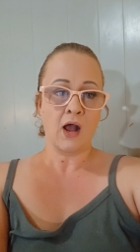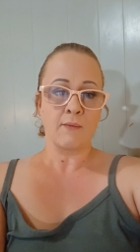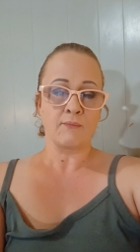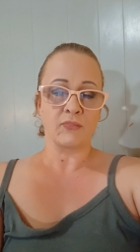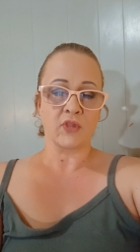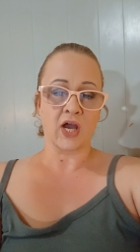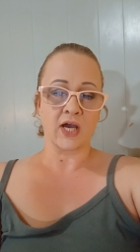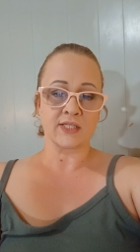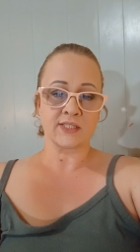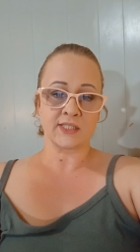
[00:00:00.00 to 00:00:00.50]

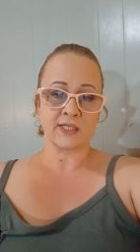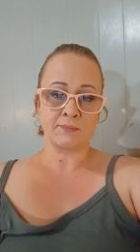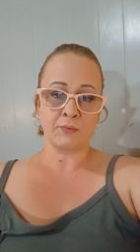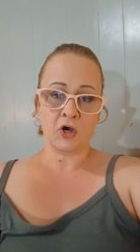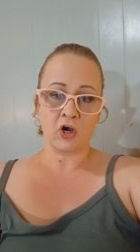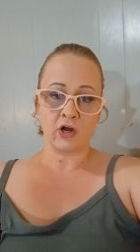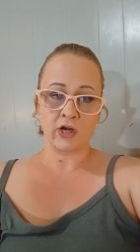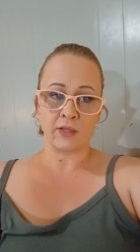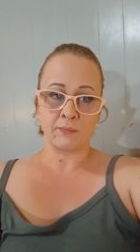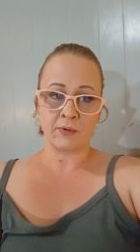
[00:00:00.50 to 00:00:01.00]
Nazi
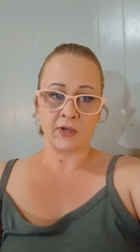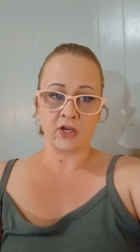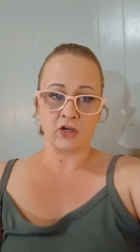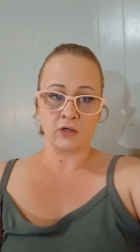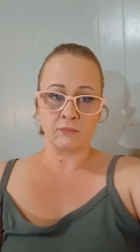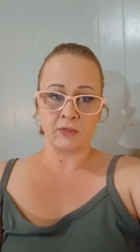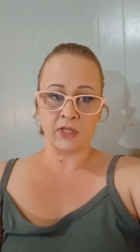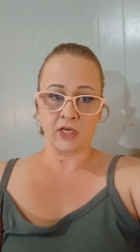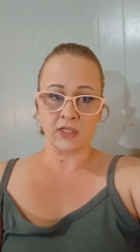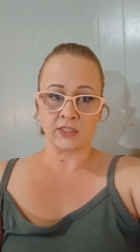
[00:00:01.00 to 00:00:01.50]
Party
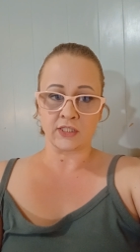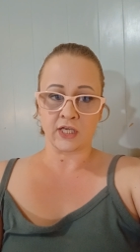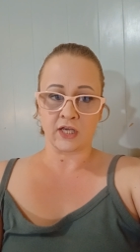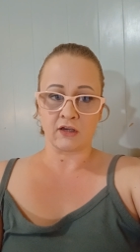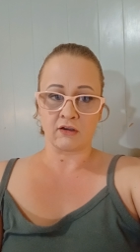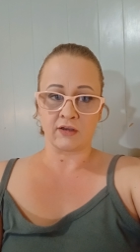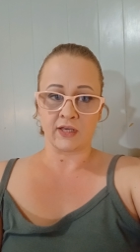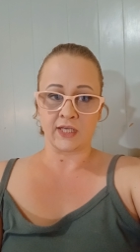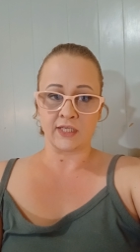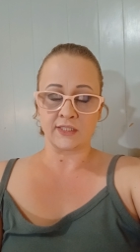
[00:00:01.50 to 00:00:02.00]

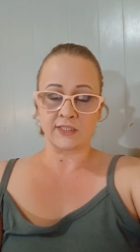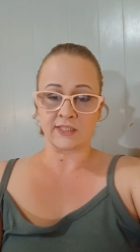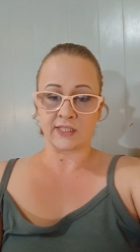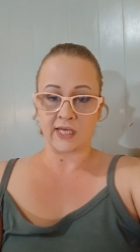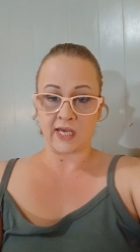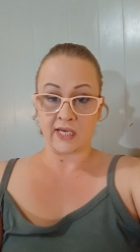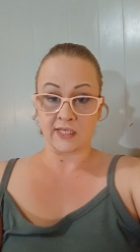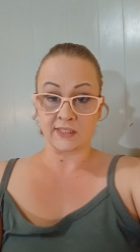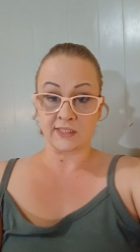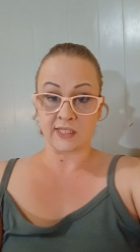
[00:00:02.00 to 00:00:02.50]
paramilitaries,
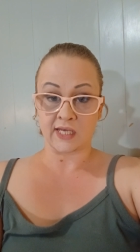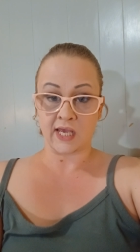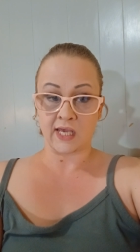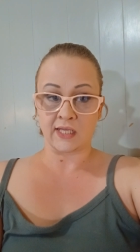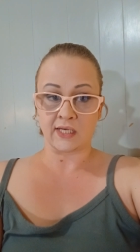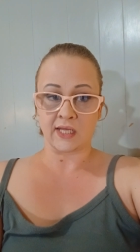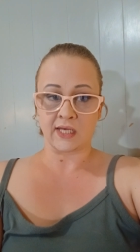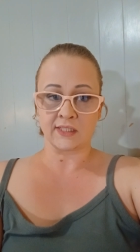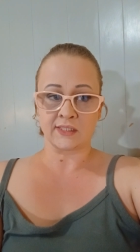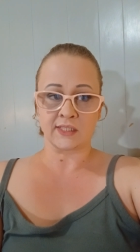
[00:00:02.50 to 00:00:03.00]
the SA
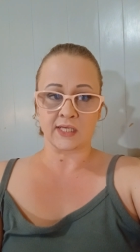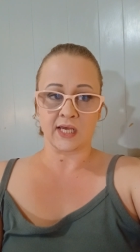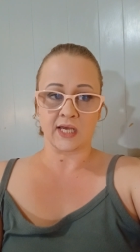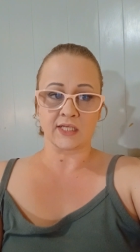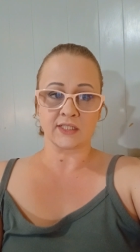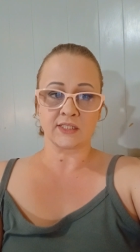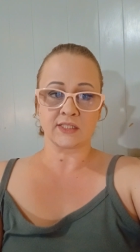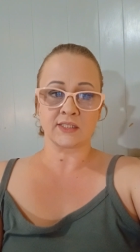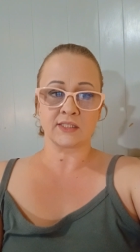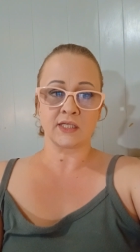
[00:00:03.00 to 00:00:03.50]
and
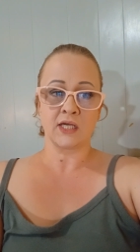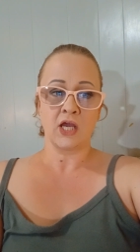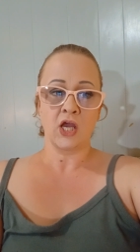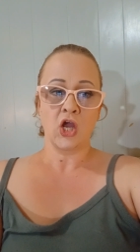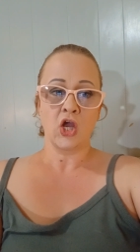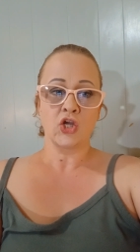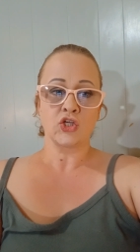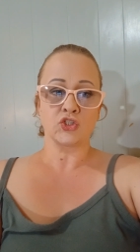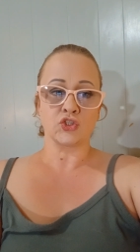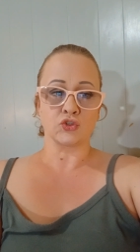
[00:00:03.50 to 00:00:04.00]
SS,
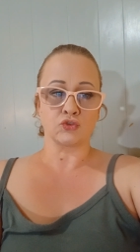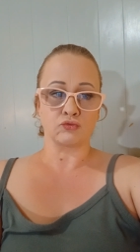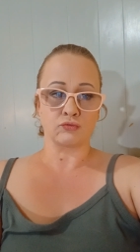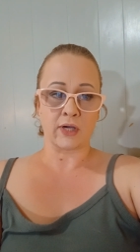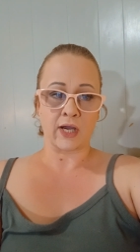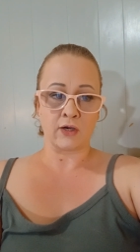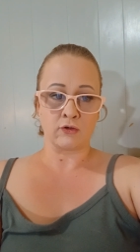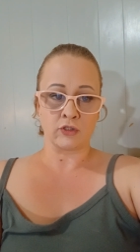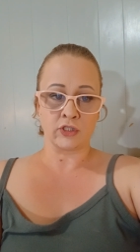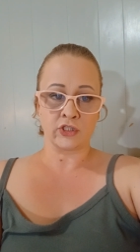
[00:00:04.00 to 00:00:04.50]

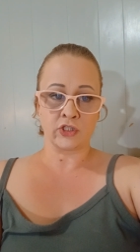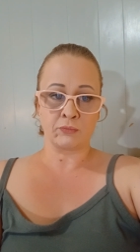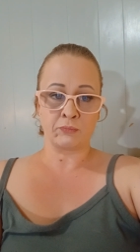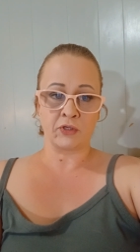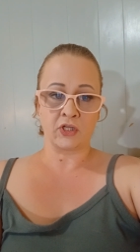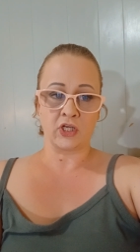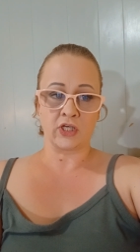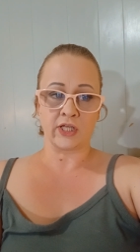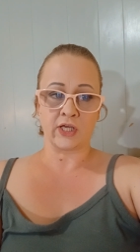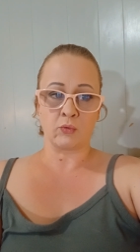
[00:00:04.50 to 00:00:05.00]
surrounded the
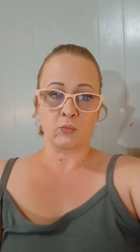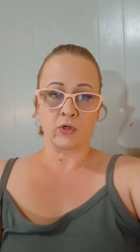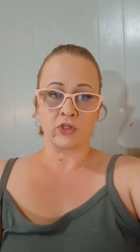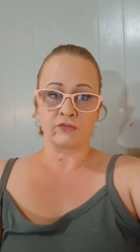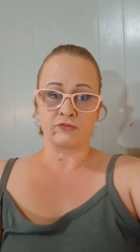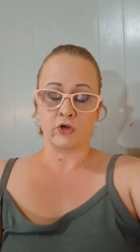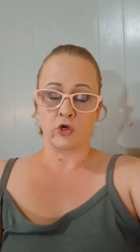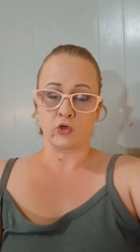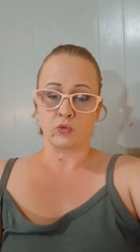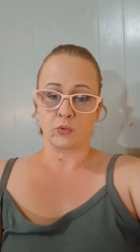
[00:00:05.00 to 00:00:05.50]
building where
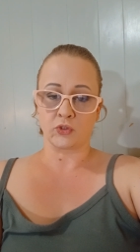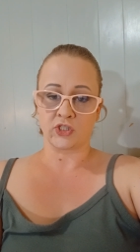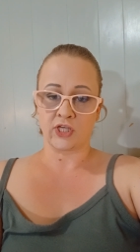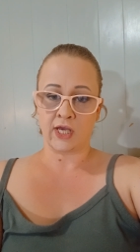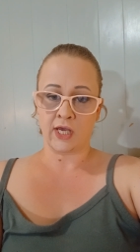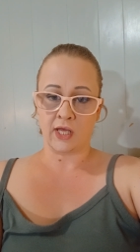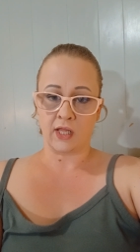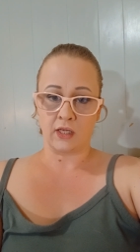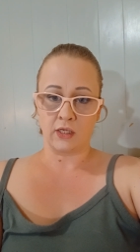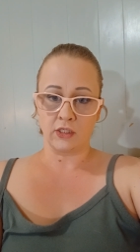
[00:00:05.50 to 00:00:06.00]
the vote was
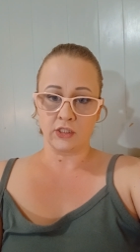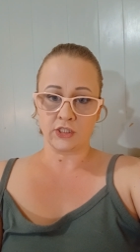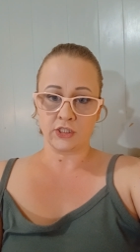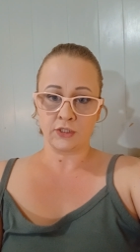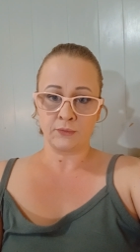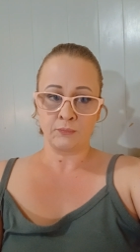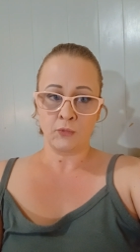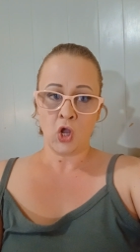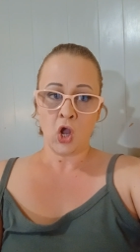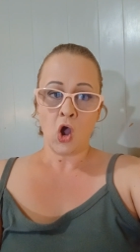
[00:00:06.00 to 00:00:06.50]
held.
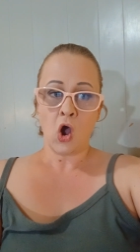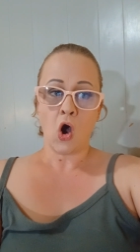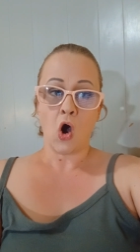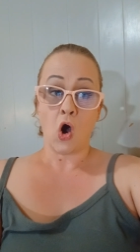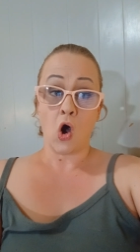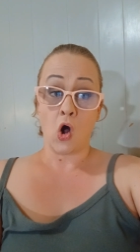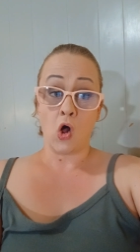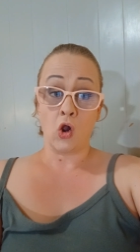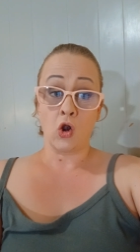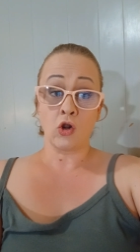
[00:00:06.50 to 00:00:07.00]

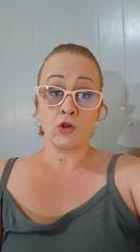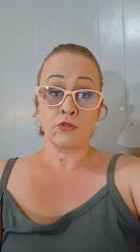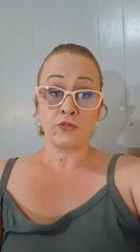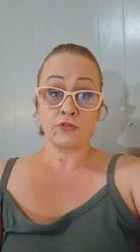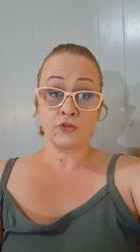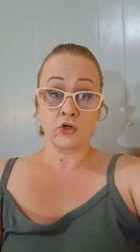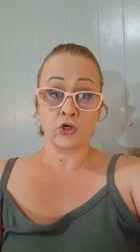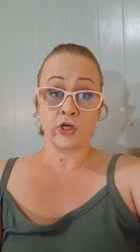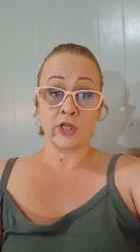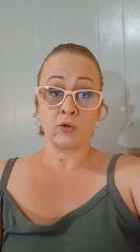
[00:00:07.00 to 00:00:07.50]
All
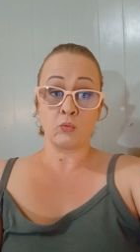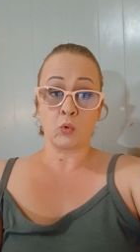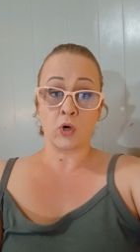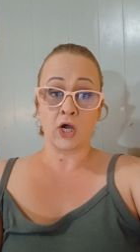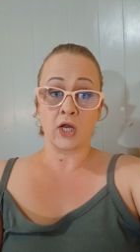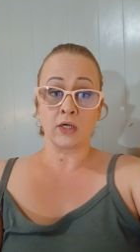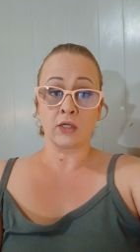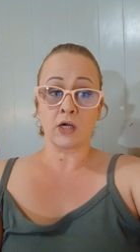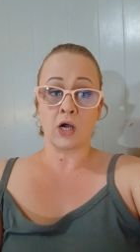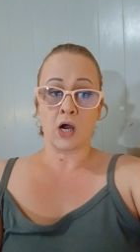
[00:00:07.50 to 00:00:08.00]

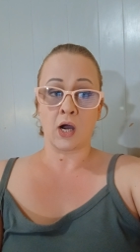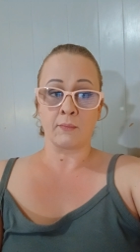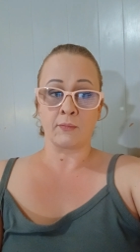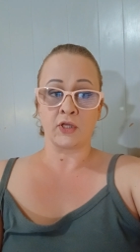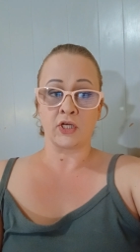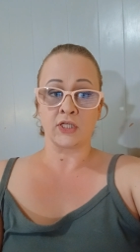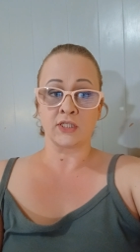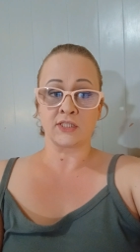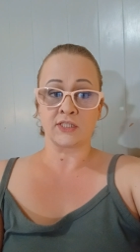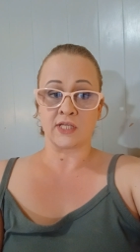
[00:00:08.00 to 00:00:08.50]
31
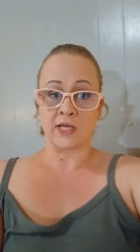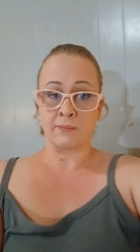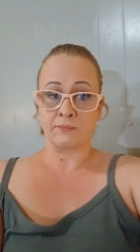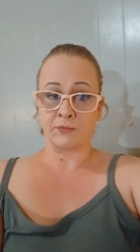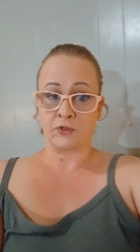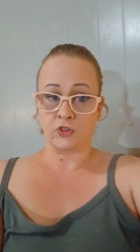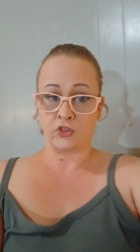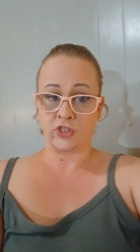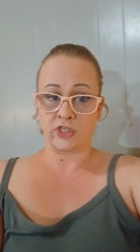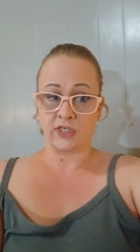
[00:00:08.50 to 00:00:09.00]
communist
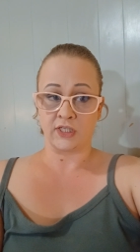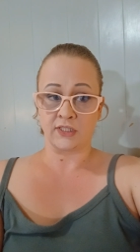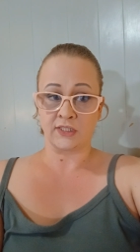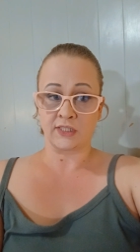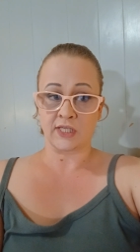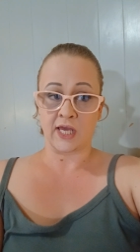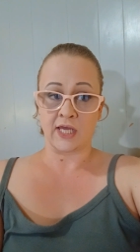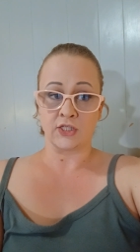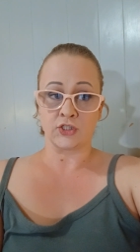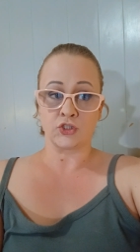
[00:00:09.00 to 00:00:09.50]

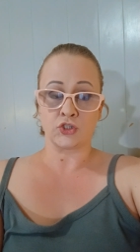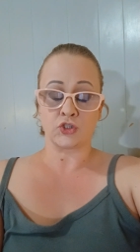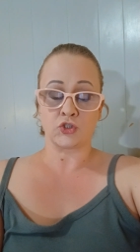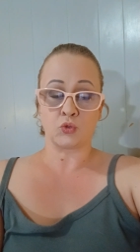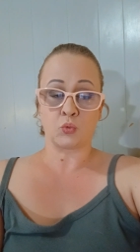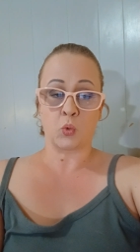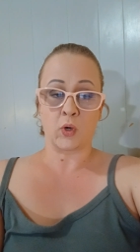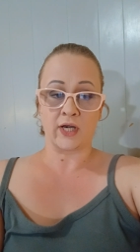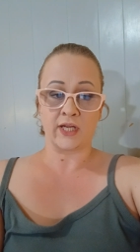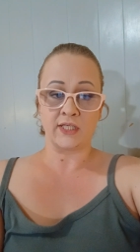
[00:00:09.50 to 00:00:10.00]
deputies and
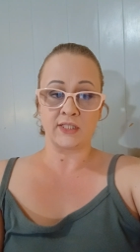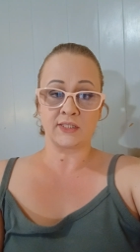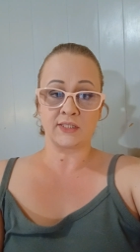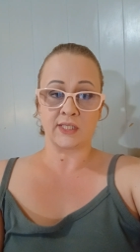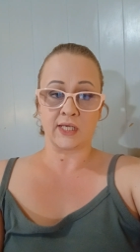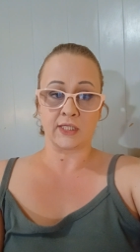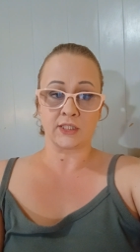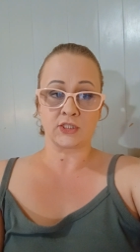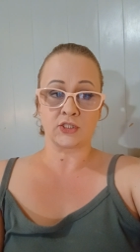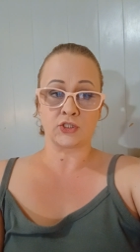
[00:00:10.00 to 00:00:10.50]

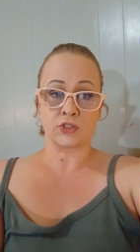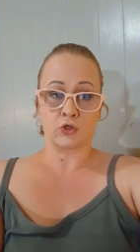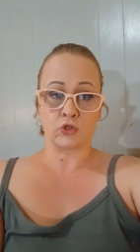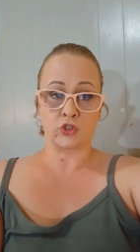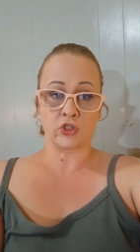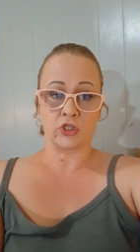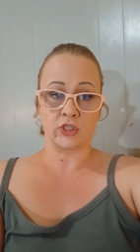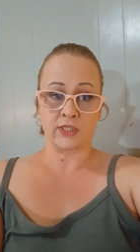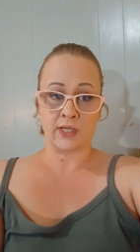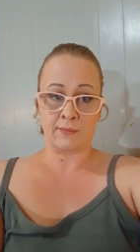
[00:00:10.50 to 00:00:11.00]
26
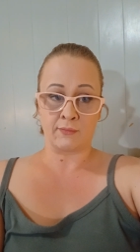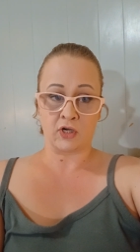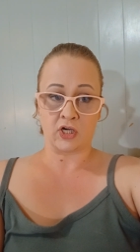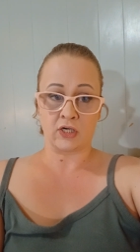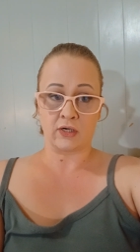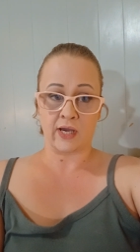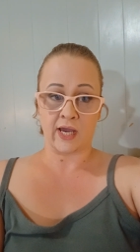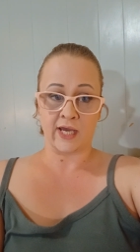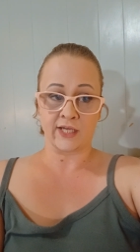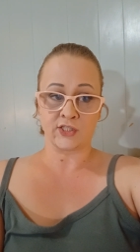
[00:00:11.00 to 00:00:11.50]
social
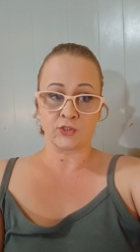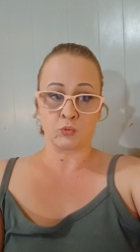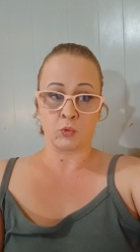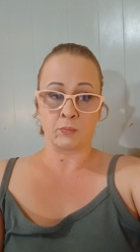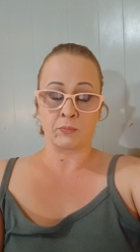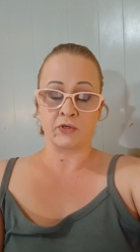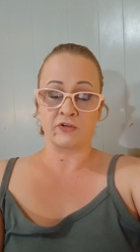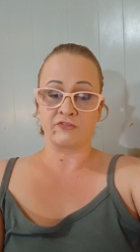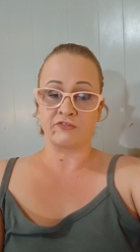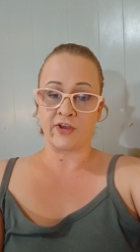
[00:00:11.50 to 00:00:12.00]
democrats were
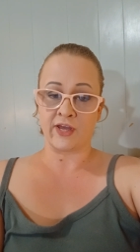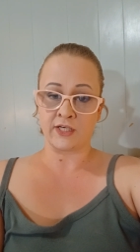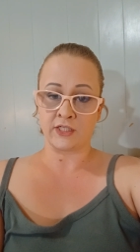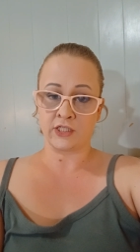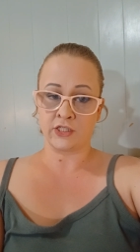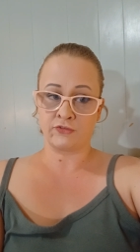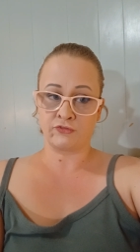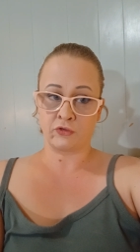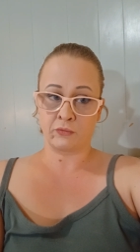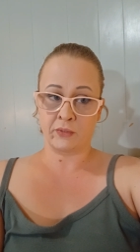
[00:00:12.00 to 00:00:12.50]

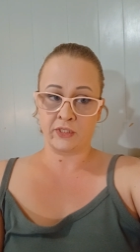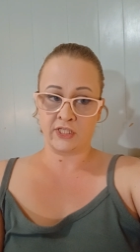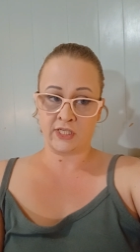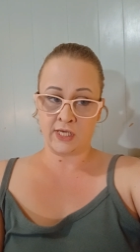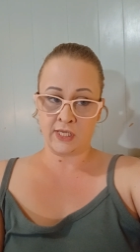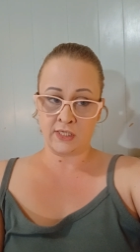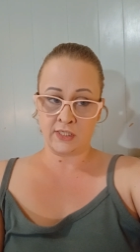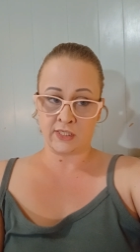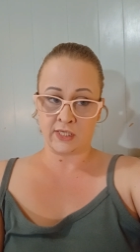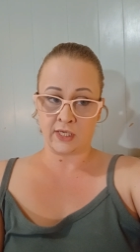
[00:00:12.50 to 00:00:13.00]
prevented from
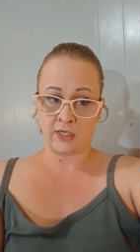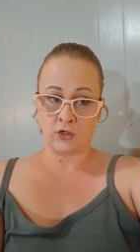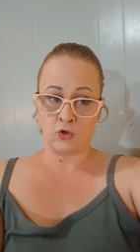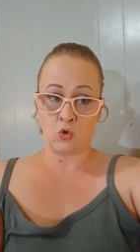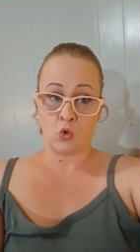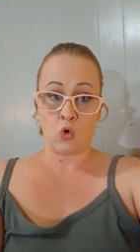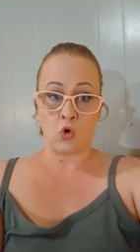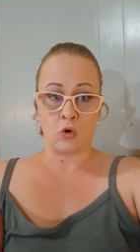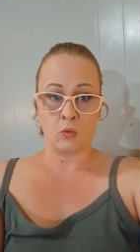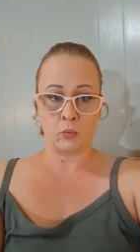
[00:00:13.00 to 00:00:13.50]
attending
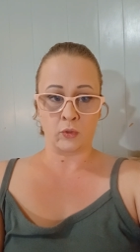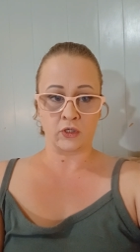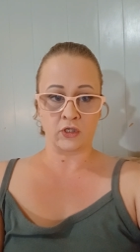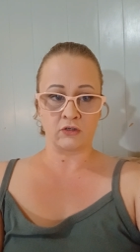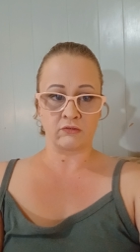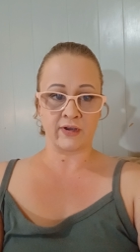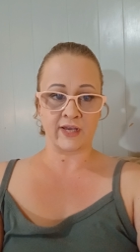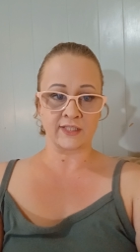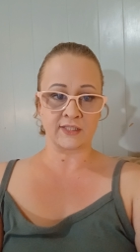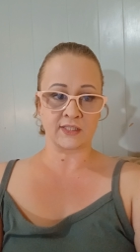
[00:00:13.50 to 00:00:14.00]
or
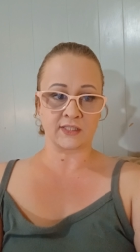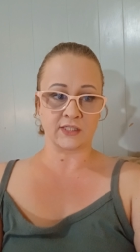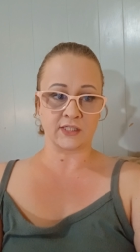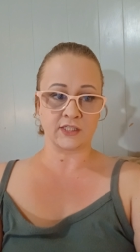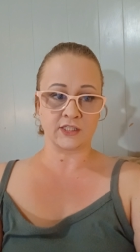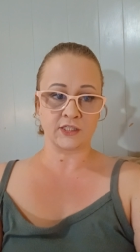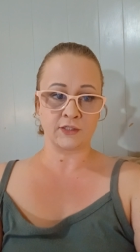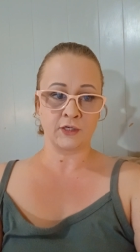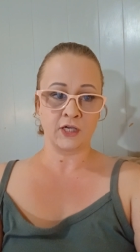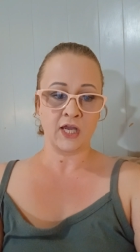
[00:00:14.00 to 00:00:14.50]
were
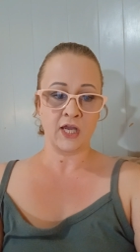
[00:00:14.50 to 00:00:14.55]
arrested.